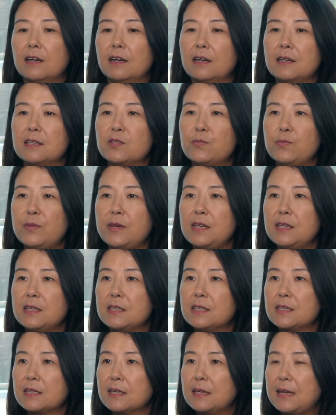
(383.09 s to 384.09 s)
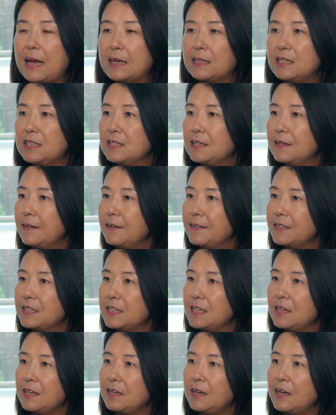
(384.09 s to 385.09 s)
speed
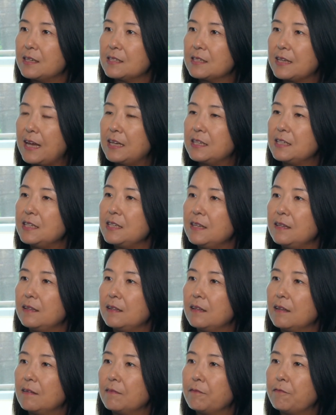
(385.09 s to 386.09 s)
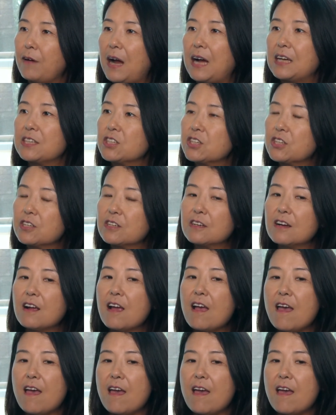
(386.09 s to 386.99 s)
connectivity is getting faster,